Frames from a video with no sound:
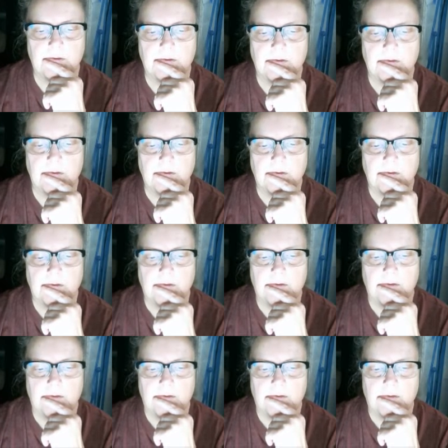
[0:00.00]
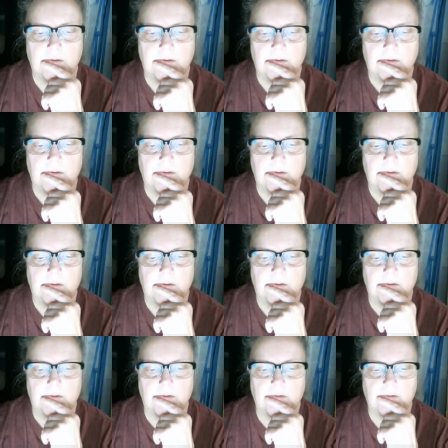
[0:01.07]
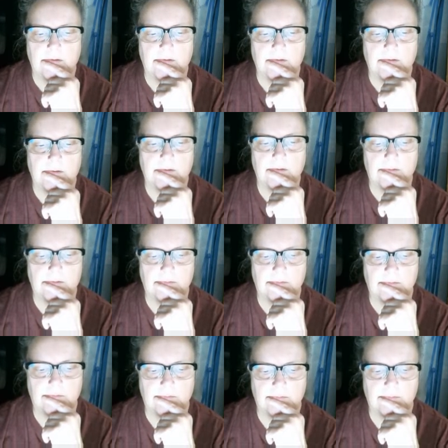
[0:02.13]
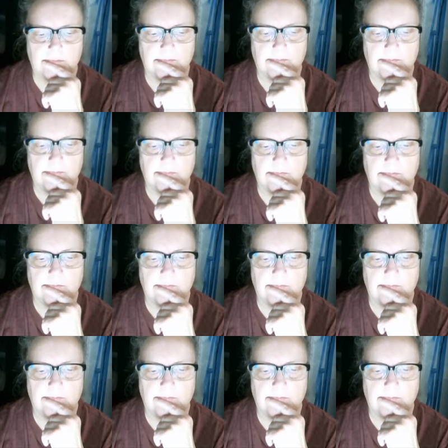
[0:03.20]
[no speech]